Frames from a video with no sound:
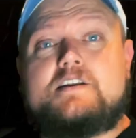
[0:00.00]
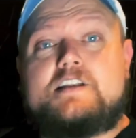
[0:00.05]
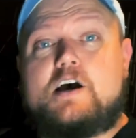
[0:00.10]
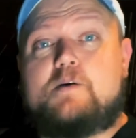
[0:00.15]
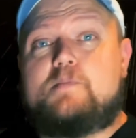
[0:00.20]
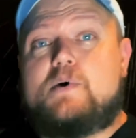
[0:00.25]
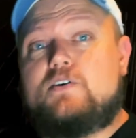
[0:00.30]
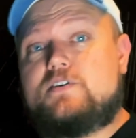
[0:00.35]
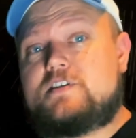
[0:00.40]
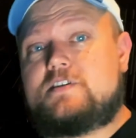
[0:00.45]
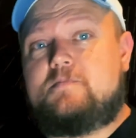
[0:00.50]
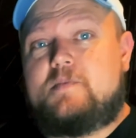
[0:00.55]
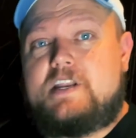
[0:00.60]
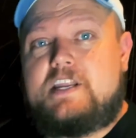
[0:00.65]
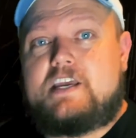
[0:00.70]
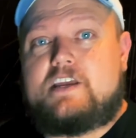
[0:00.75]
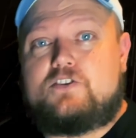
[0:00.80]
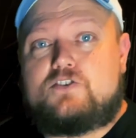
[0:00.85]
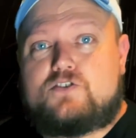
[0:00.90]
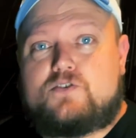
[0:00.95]
Now, most
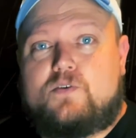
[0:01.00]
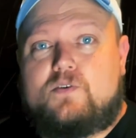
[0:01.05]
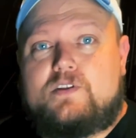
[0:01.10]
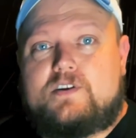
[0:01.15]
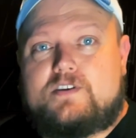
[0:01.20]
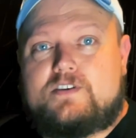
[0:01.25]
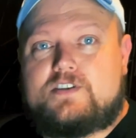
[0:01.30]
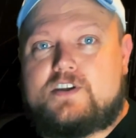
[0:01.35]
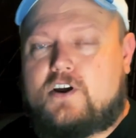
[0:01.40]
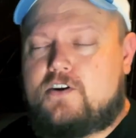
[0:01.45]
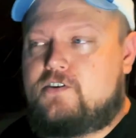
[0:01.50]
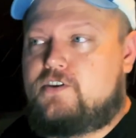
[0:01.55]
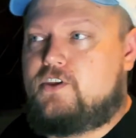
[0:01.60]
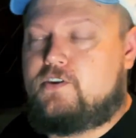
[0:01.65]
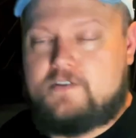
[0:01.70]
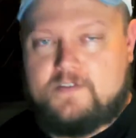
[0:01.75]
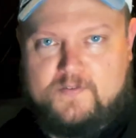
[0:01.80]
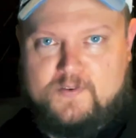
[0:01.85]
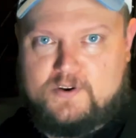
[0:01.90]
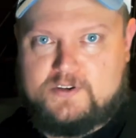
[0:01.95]
MIDI controllers are
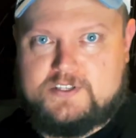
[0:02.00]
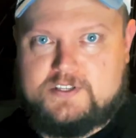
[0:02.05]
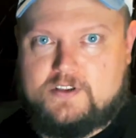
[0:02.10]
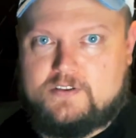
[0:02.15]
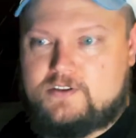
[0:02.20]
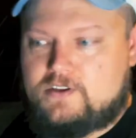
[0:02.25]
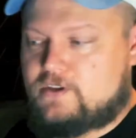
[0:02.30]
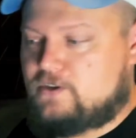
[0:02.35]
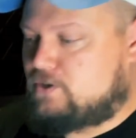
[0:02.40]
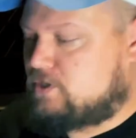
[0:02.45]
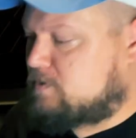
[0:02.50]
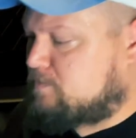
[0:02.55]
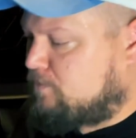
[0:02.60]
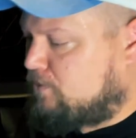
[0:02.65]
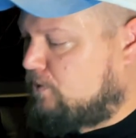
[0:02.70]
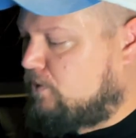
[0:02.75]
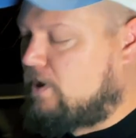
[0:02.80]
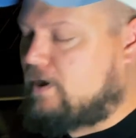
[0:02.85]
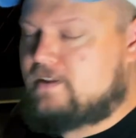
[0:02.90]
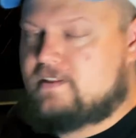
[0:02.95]
universal. You can just
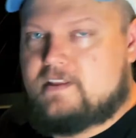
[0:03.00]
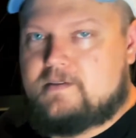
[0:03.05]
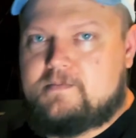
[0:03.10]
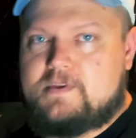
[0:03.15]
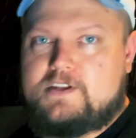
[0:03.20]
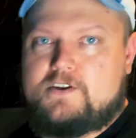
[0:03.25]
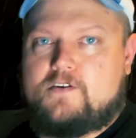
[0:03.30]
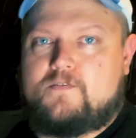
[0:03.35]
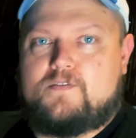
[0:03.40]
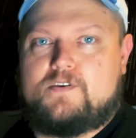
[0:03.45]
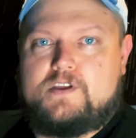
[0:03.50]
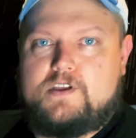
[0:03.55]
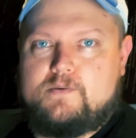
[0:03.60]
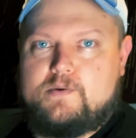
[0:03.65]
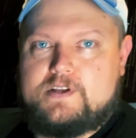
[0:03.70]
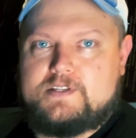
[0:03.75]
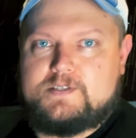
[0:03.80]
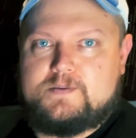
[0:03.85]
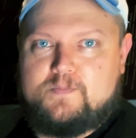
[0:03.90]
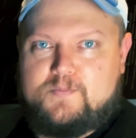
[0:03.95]
plug them in over
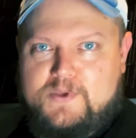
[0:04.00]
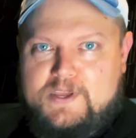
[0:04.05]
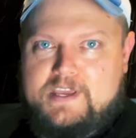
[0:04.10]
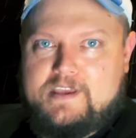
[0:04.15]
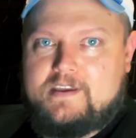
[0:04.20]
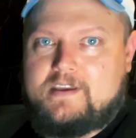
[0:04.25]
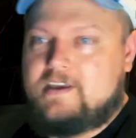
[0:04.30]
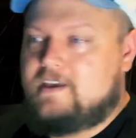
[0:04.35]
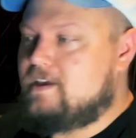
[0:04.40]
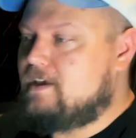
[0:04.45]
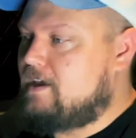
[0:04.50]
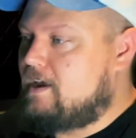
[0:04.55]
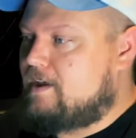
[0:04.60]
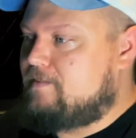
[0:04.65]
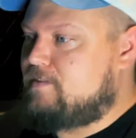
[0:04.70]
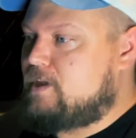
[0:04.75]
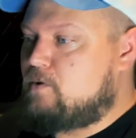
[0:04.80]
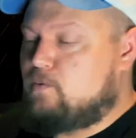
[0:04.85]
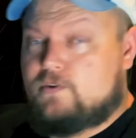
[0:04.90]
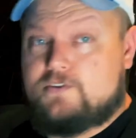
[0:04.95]
USB
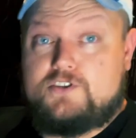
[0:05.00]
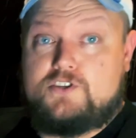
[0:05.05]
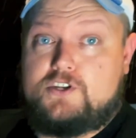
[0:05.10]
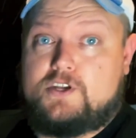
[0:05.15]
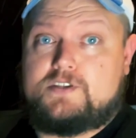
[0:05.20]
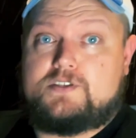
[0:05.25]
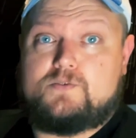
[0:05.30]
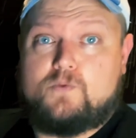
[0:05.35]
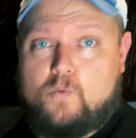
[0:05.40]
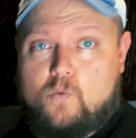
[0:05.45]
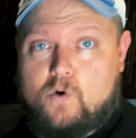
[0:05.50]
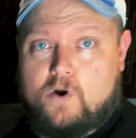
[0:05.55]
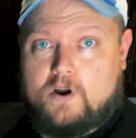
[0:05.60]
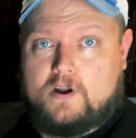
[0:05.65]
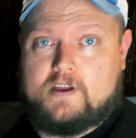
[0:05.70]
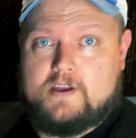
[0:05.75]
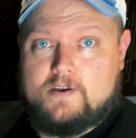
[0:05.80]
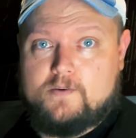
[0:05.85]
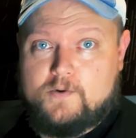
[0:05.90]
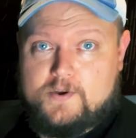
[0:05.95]
and they will just
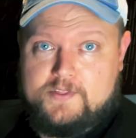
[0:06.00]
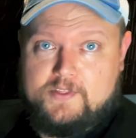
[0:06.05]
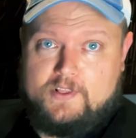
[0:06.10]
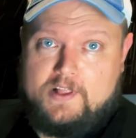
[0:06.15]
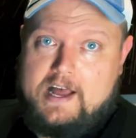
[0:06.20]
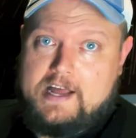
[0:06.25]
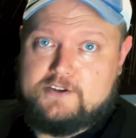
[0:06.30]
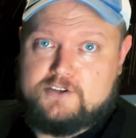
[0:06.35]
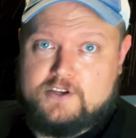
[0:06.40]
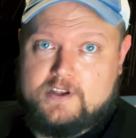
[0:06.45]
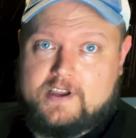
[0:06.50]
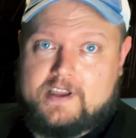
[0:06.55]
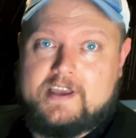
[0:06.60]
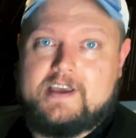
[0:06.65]
work with Logic.